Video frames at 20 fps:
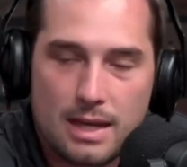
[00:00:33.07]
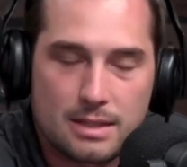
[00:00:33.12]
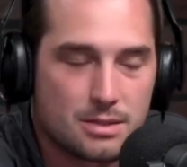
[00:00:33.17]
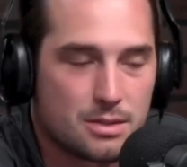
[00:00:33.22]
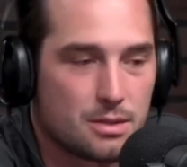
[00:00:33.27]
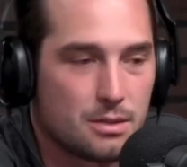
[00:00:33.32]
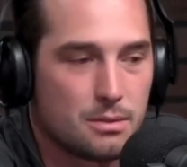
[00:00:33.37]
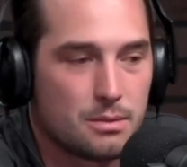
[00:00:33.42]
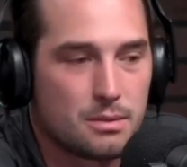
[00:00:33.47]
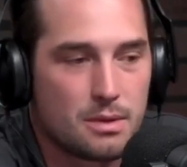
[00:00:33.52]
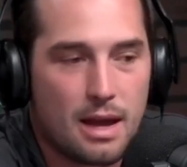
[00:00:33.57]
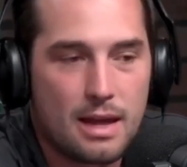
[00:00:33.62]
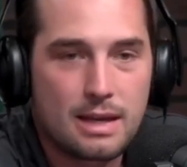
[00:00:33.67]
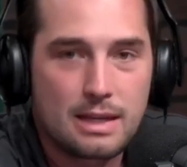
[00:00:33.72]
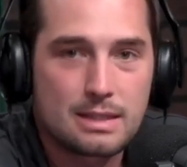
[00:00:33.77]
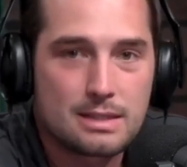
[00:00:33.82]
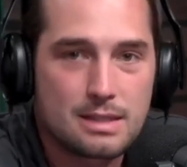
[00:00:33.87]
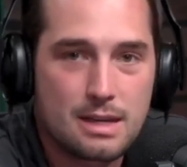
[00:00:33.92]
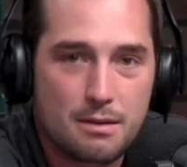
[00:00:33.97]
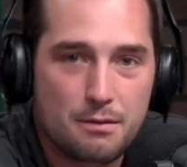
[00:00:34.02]
Has to. I
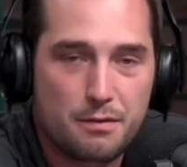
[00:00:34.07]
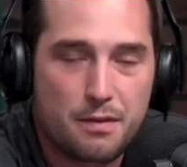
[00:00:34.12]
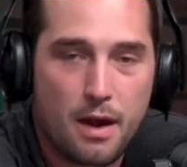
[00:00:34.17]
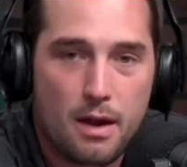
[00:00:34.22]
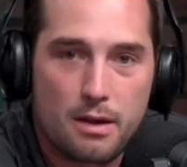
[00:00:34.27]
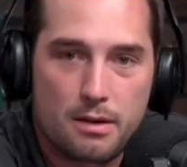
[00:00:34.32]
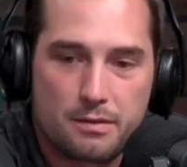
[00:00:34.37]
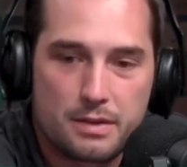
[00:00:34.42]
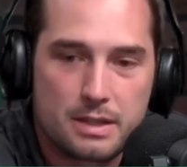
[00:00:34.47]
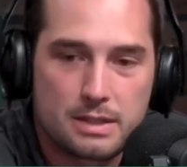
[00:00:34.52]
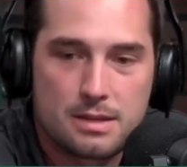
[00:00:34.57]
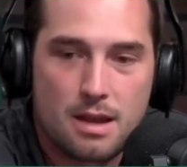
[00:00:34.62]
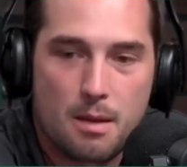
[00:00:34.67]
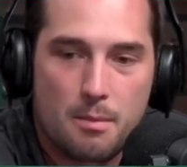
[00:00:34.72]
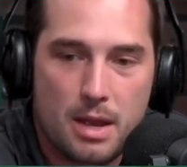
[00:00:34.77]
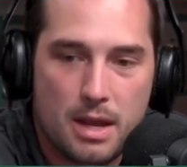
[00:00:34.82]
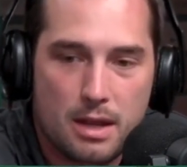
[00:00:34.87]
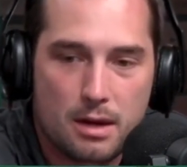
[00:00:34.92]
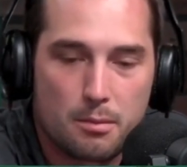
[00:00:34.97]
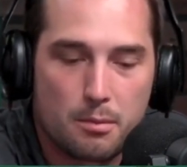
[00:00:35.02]
think he's getting fired if he's
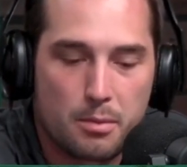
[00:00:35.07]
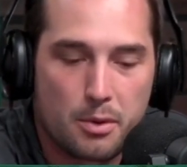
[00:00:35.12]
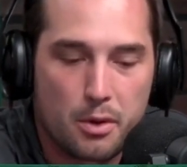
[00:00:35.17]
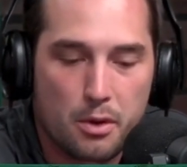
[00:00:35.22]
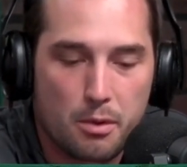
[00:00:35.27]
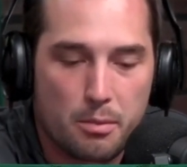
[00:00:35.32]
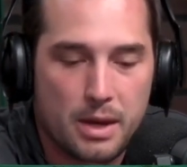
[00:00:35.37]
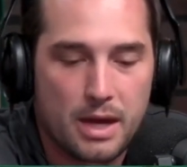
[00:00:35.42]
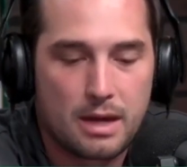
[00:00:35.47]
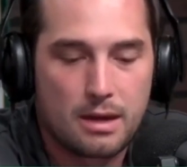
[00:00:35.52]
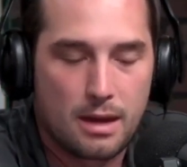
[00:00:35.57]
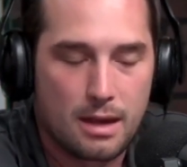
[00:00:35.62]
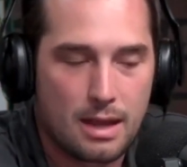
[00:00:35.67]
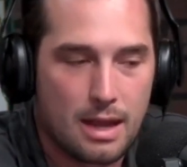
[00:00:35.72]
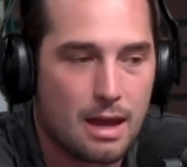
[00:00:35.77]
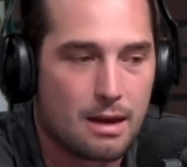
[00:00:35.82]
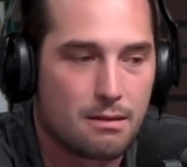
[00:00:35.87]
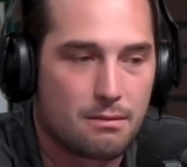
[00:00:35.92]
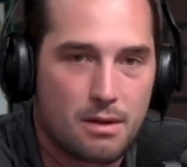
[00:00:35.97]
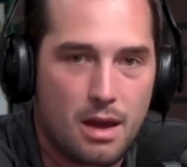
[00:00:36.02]
not making a bowl. But
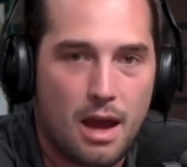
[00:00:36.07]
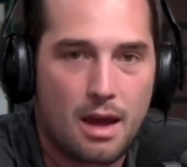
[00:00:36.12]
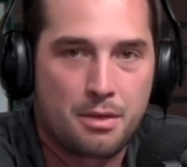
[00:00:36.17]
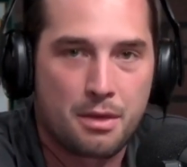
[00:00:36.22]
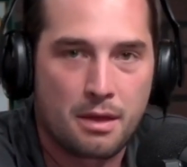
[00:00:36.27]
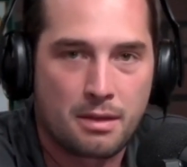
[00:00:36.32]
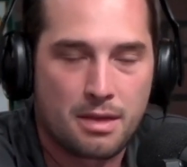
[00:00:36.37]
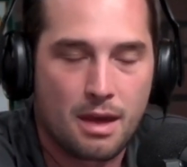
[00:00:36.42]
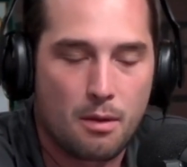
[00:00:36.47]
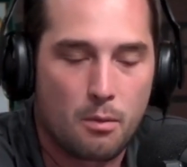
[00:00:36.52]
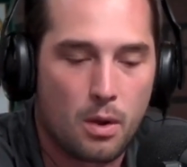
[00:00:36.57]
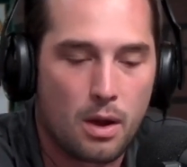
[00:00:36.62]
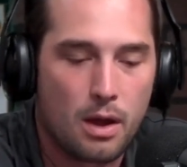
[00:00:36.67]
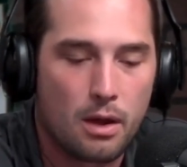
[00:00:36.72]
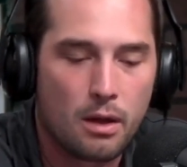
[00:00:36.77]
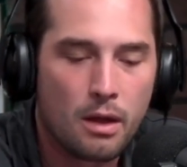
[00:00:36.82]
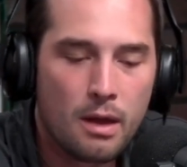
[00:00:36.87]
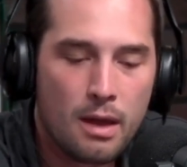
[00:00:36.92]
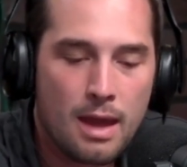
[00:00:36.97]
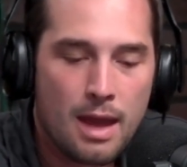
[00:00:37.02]
again, I think they
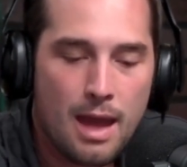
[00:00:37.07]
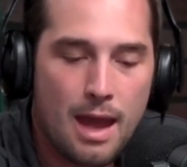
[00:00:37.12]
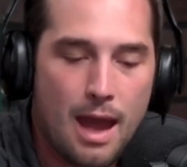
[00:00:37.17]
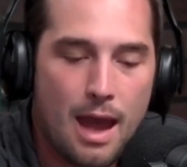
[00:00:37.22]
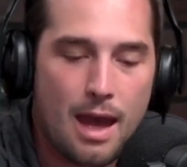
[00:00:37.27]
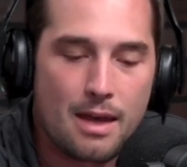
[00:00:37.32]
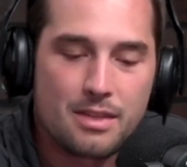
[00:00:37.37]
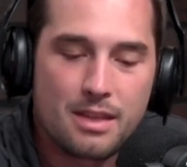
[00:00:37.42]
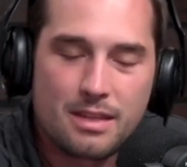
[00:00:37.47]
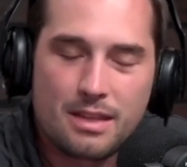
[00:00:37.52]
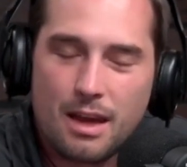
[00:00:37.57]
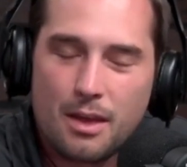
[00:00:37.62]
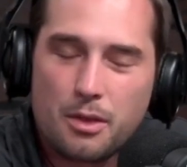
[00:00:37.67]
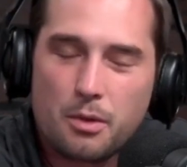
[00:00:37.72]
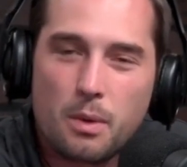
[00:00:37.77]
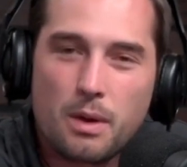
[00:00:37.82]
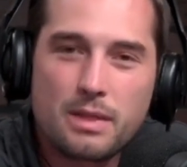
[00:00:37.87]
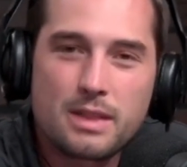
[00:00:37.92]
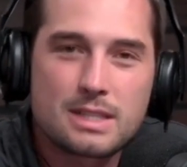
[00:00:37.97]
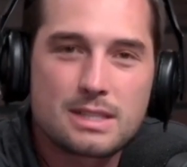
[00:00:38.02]
will. And then the
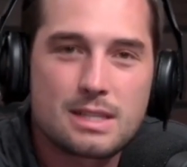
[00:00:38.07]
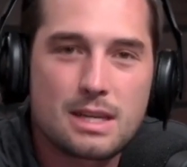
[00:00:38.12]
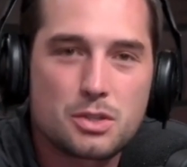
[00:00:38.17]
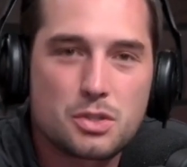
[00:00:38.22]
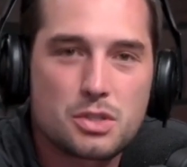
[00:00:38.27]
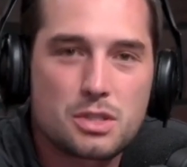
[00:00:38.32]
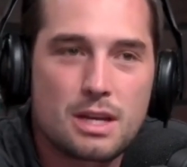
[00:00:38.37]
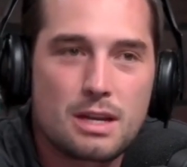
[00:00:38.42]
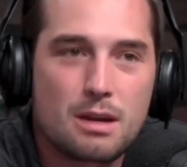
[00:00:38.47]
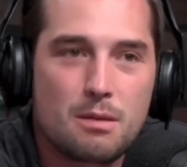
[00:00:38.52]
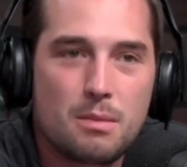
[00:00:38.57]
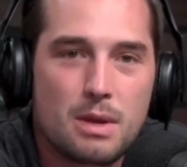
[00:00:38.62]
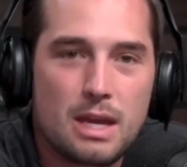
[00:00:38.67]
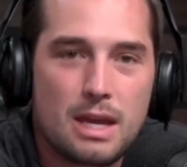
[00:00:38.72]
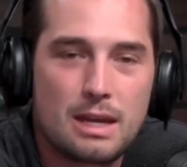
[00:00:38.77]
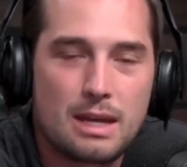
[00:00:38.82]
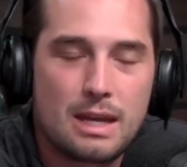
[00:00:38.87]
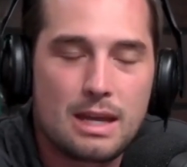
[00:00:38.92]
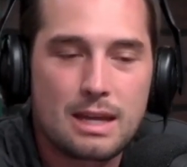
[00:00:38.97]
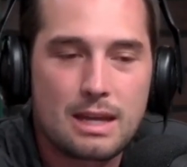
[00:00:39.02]
other one that's interesting to
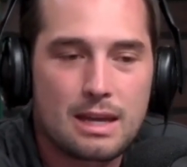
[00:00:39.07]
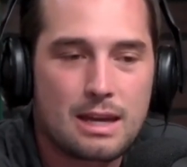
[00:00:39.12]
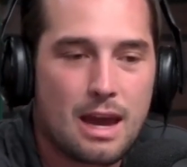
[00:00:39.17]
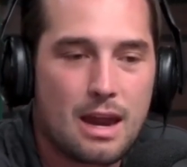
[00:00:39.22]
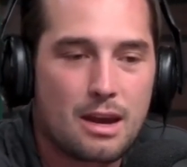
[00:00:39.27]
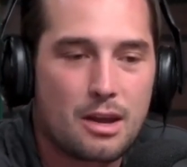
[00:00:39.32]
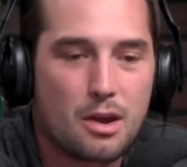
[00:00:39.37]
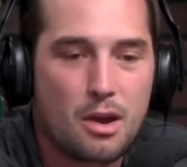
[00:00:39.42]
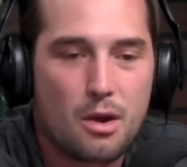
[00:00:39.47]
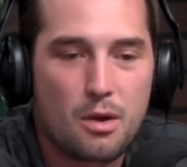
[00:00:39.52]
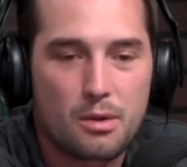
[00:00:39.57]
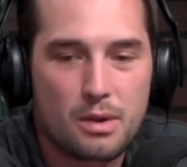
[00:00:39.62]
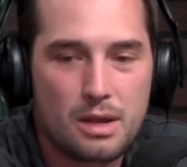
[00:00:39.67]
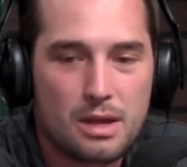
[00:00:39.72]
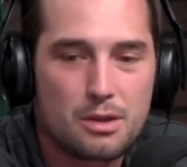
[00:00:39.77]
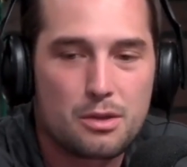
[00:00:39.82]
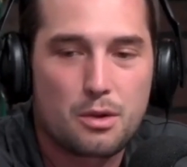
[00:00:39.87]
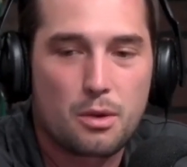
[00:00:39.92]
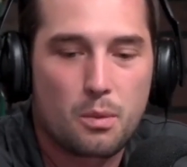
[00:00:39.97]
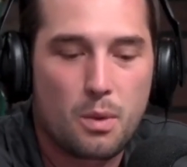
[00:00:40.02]
me, and he can kind of
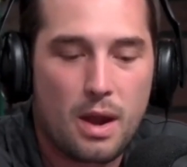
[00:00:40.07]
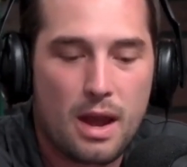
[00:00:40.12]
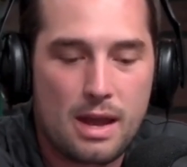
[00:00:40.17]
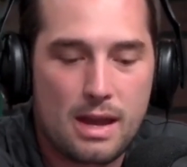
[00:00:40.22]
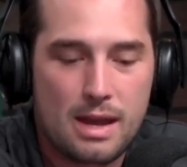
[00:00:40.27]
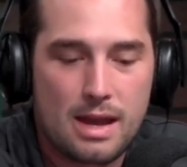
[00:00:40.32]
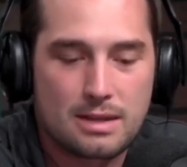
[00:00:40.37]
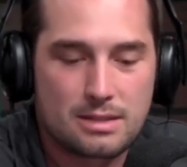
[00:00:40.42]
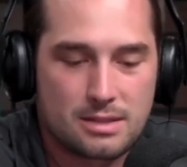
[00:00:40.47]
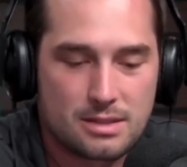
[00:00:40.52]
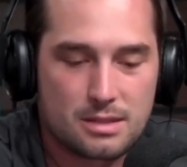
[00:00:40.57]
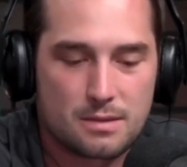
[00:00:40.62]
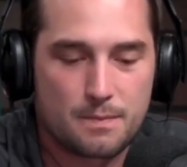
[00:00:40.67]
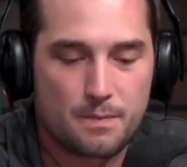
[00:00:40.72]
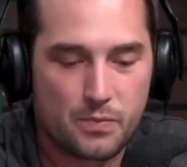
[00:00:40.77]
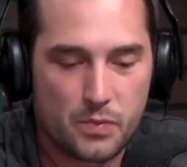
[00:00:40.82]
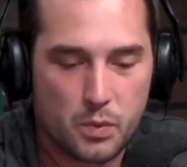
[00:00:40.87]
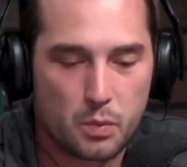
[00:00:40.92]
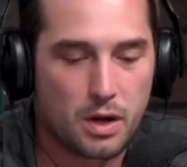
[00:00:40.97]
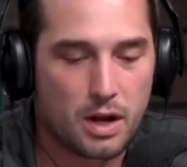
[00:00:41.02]
go either way,
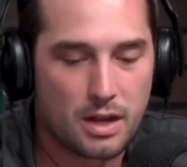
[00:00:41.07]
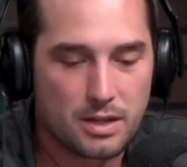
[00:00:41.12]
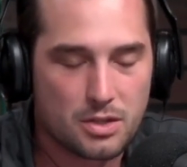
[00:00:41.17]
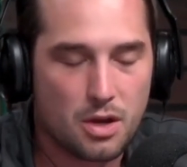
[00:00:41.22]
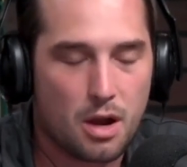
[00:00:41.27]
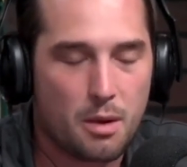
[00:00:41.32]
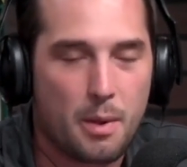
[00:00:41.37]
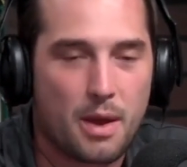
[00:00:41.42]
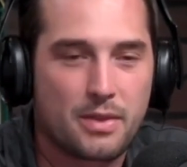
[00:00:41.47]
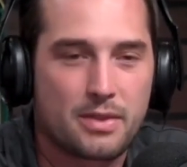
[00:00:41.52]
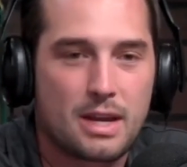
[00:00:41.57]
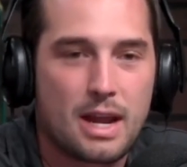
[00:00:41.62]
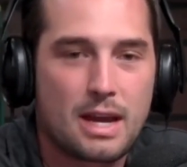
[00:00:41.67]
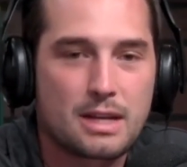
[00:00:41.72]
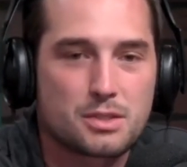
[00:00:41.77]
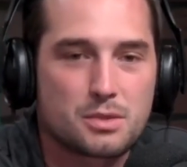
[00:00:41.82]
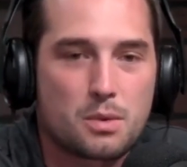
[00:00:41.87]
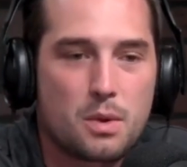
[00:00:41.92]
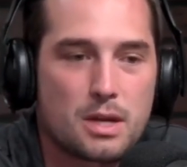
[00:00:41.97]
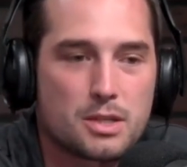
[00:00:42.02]
as we're going to talk about in the
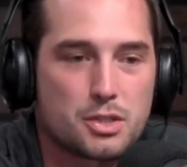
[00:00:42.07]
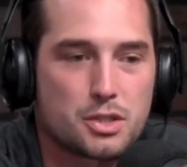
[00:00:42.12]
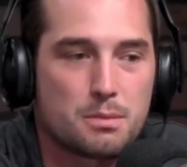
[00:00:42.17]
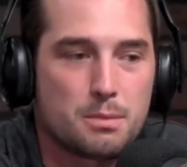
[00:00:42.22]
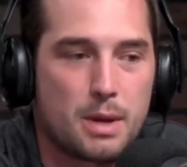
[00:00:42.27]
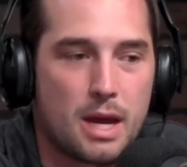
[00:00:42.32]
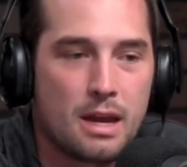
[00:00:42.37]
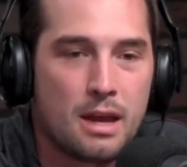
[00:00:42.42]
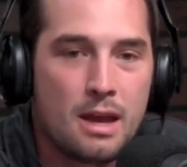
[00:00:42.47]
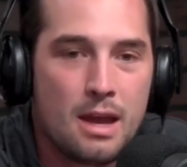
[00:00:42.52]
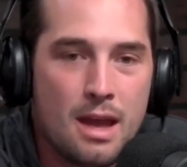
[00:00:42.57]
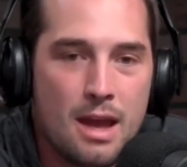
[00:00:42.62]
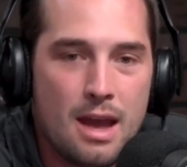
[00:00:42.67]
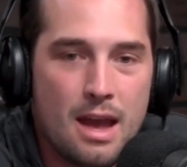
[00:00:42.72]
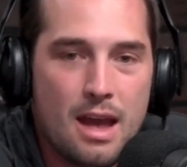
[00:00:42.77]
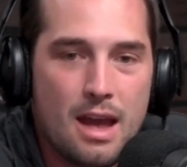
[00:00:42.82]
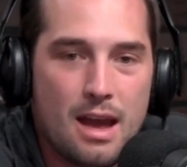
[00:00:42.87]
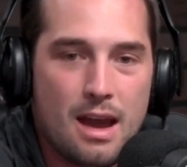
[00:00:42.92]
next question, but